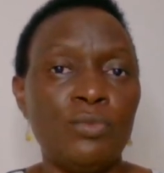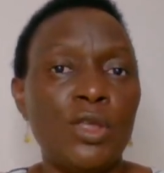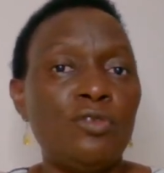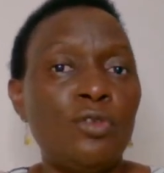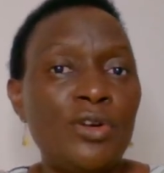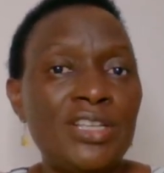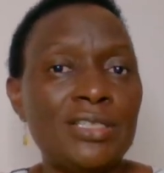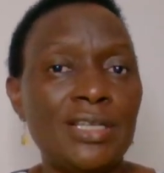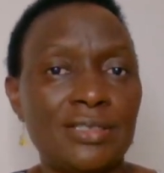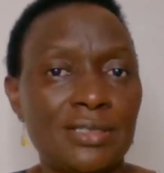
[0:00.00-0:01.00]
For
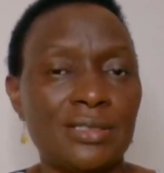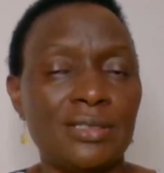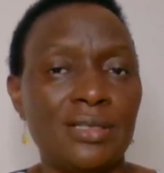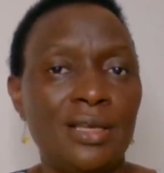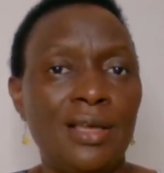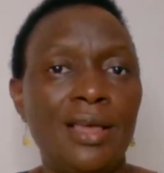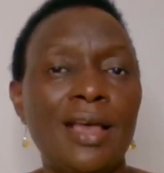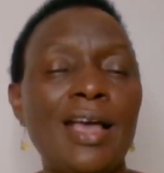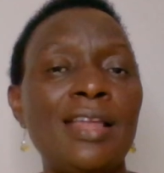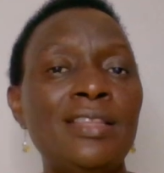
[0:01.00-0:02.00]
instance,
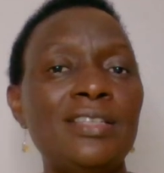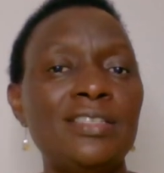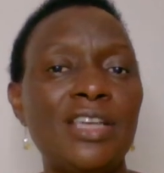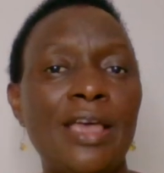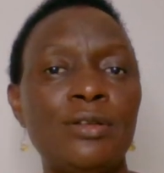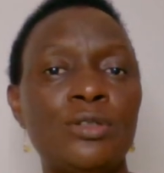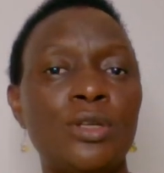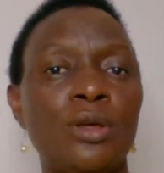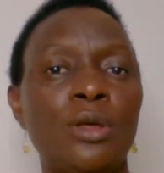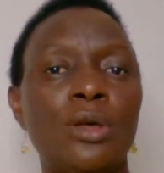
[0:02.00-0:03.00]
can this child
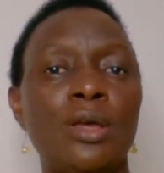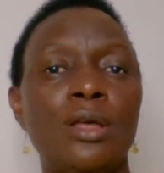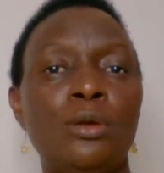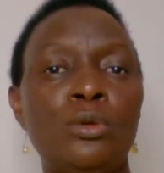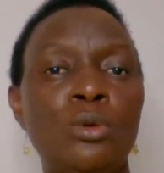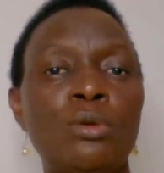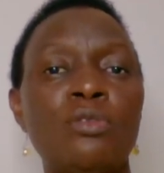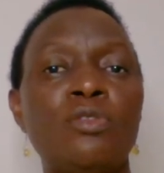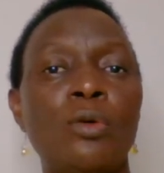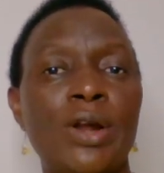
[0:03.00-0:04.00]
look
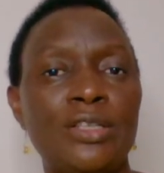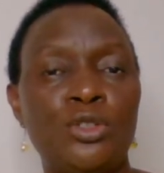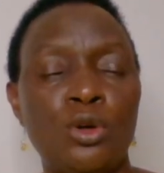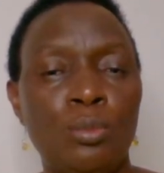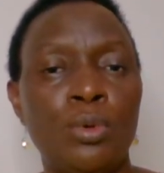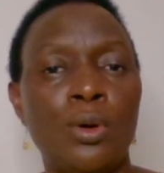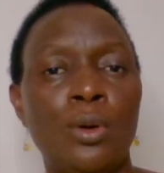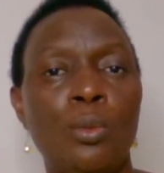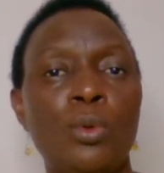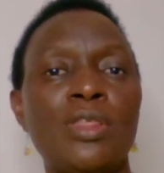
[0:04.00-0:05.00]
for a job
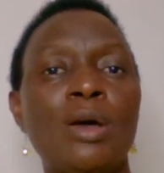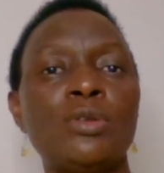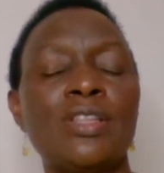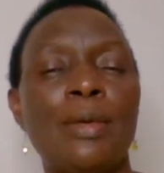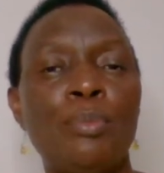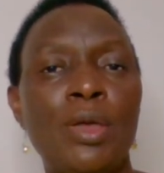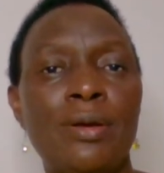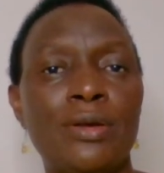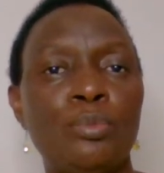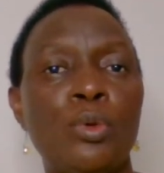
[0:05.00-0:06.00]
without the
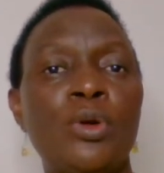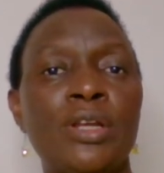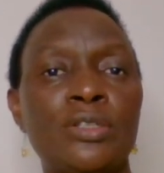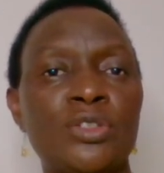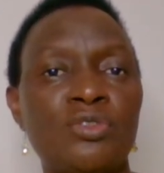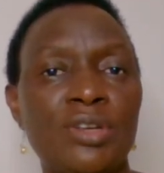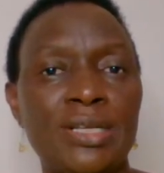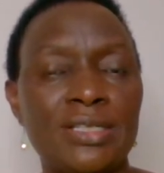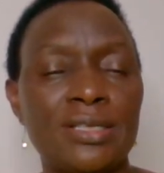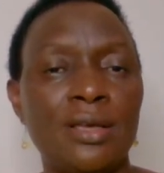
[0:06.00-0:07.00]
parent pulling strings